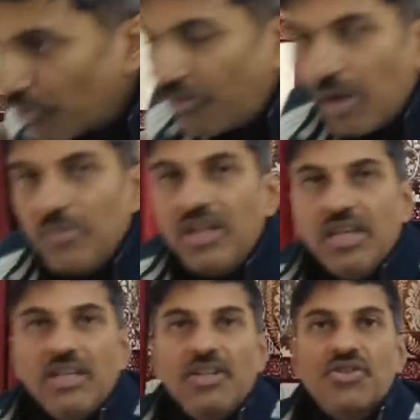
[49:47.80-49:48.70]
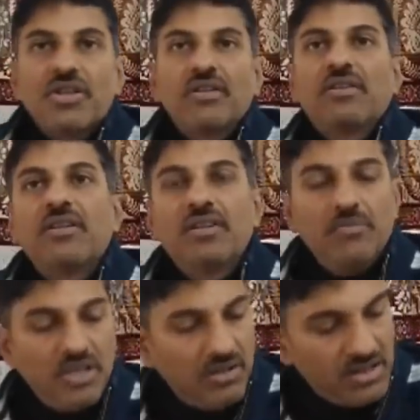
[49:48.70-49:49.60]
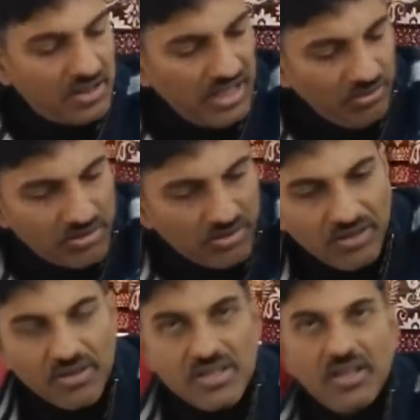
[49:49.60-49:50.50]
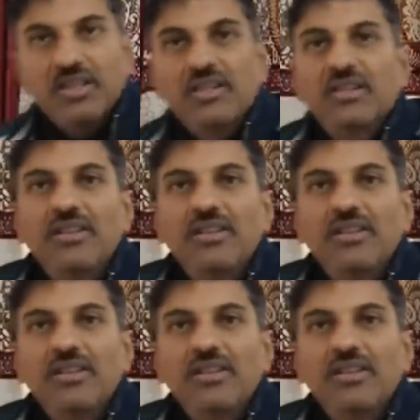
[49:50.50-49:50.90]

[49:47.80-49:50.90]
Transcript: family lineage, because Ketu is not interested there.